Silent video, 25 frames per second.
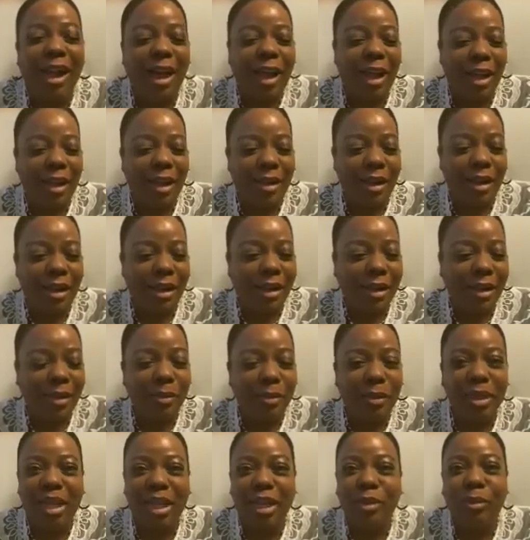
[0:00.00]
I
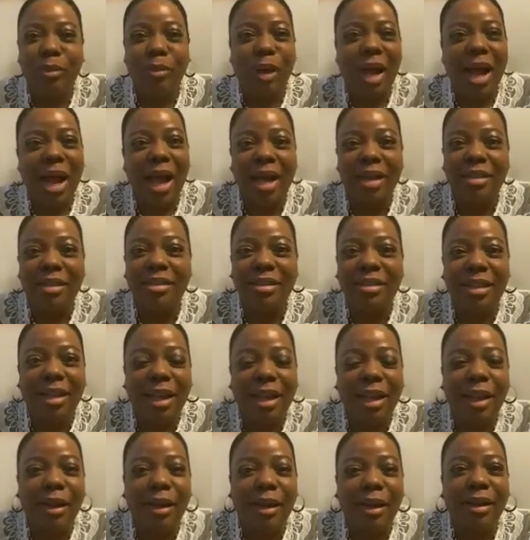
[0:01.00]
would get rides
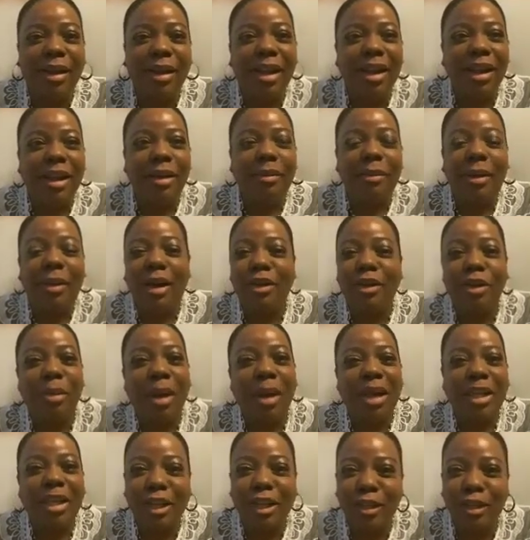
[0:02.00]
there while
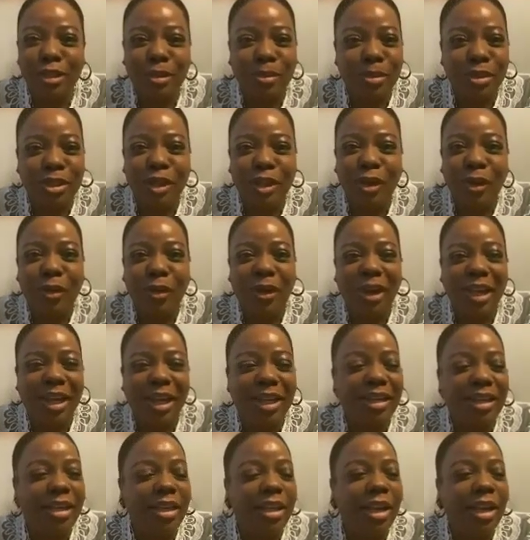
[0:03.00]
nobody else was going.